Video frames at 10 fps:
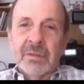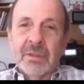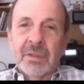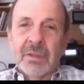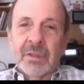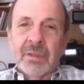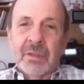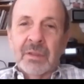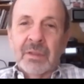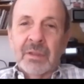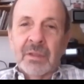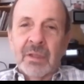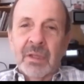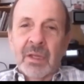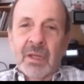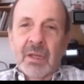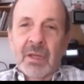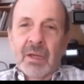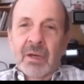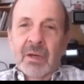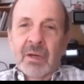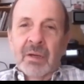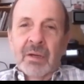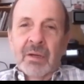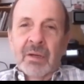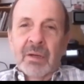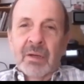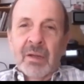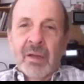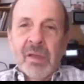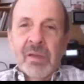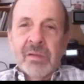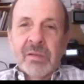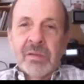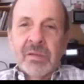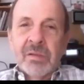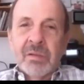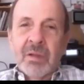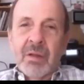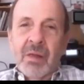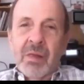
The person shown says nothing.